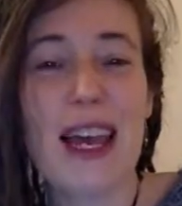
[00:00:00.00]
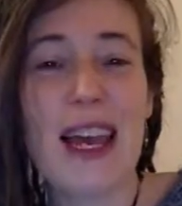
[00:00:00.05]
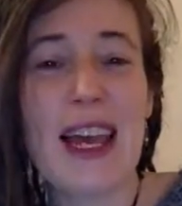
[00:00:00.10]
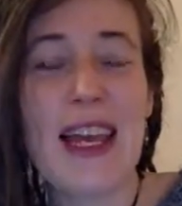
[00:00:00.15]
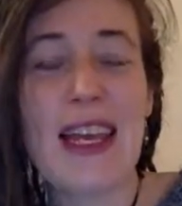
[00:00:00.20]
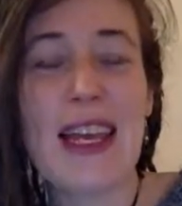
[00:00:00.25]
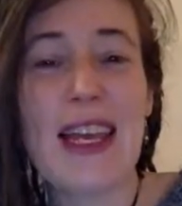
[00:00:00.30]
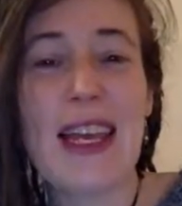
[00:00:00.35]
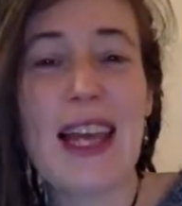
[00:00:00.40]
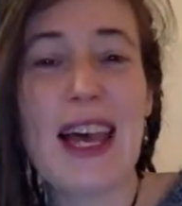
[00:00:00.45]

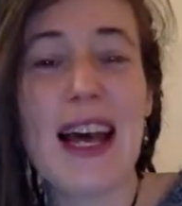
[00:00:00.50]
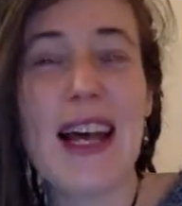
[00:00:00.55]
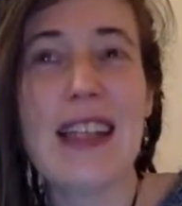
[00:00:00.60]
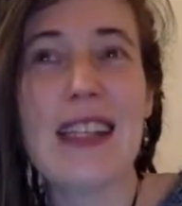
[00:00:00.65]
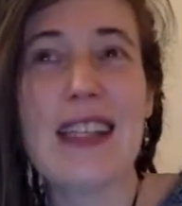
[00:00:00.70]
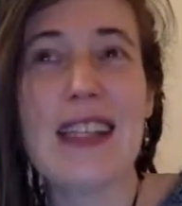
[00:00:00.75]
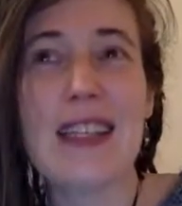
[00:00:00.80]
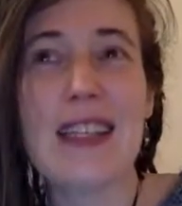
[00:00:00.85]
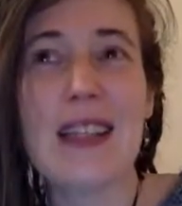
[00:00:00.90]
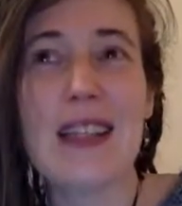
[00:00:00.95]
in that
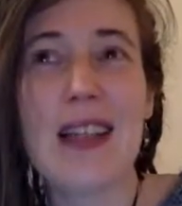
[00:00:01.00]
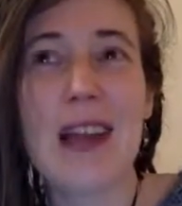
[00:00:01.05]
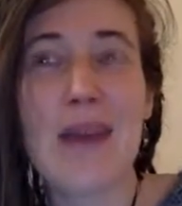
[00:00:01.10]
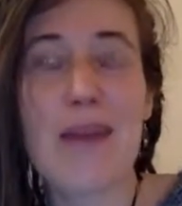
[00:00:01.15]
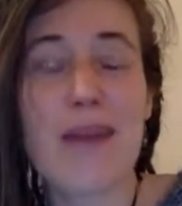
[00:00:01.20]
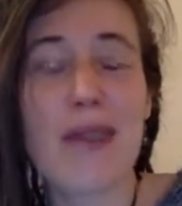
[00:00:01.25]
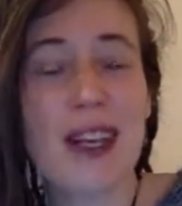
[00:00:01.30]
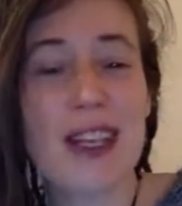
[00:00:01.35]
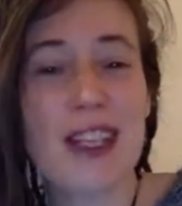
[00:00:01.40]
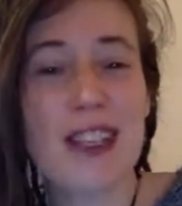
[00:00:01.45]

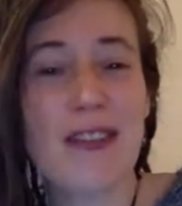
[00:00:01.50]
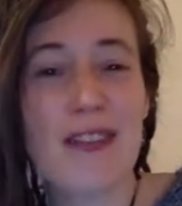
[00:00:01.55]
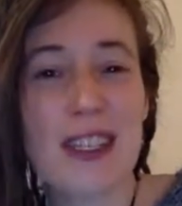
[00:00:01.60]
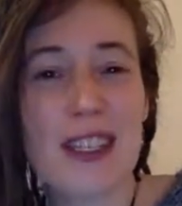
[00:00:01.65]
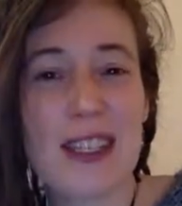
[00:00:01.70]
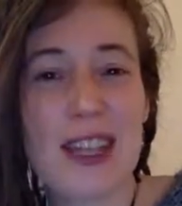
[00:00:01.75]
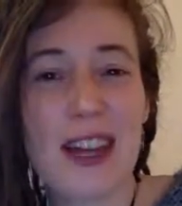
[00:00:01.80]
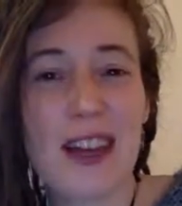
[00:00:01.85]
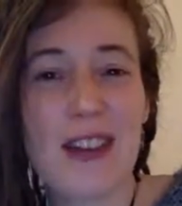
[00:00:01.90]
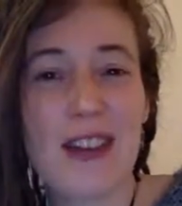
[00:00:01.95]
place of
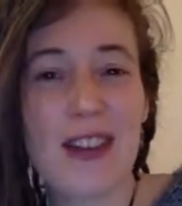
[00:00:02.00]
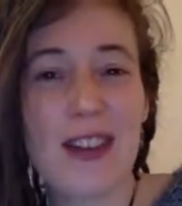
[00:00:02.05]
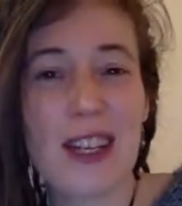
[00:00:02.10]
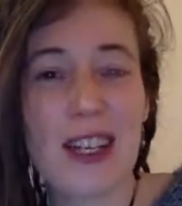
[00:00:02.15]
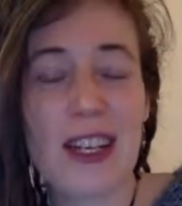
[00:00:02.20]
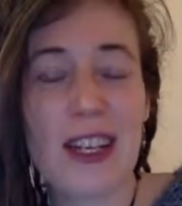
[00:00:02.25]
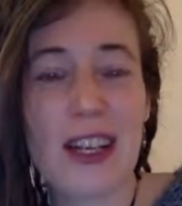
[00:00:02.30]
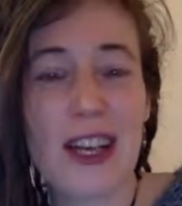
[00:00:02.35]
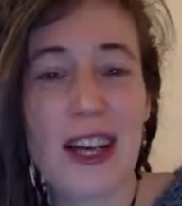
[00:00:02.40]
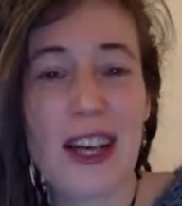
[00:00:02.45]

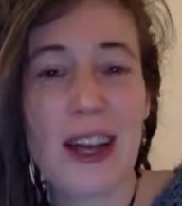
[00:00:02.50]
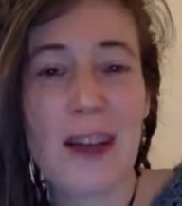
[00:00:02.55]
integrity.